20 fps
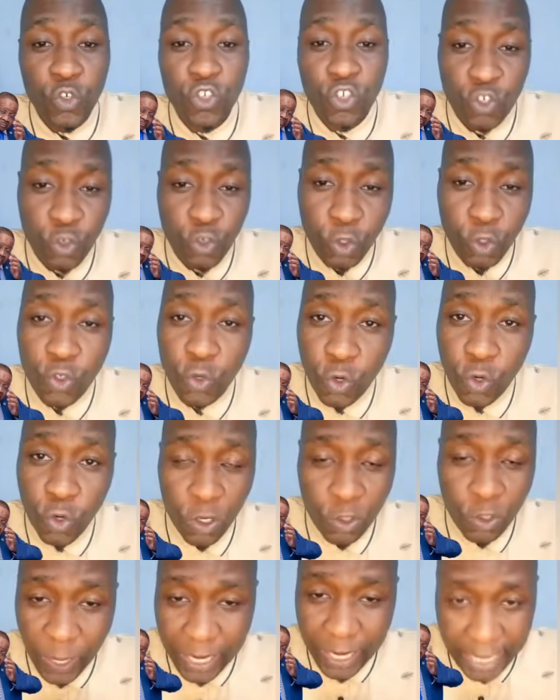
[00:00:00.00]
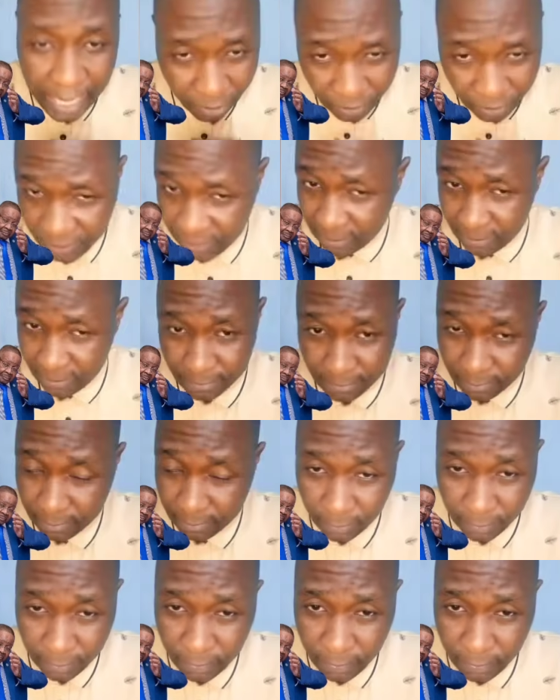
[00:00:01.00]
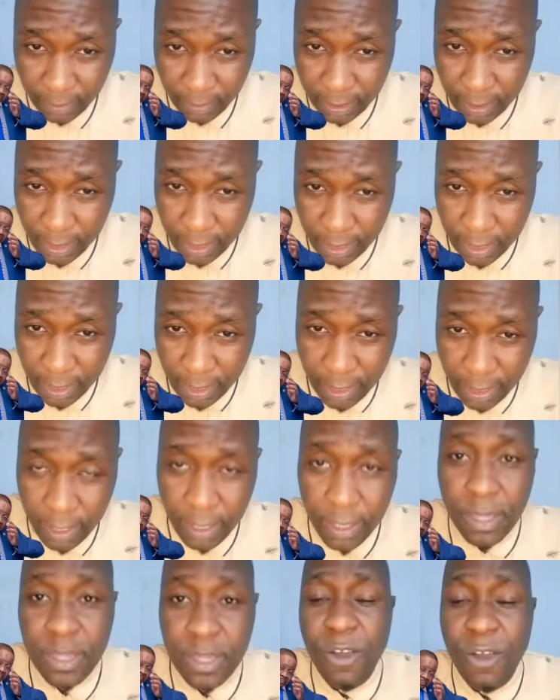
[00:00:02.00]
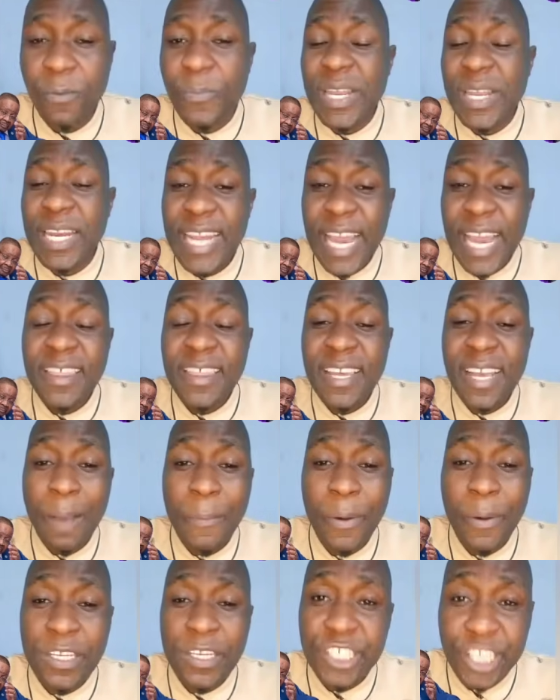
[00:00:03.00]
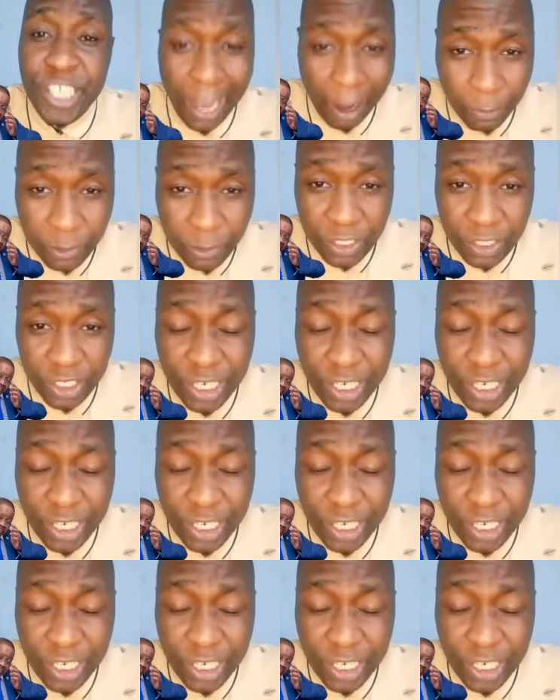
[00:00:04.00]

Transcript: Juju will not work out. There will be nothing about charms.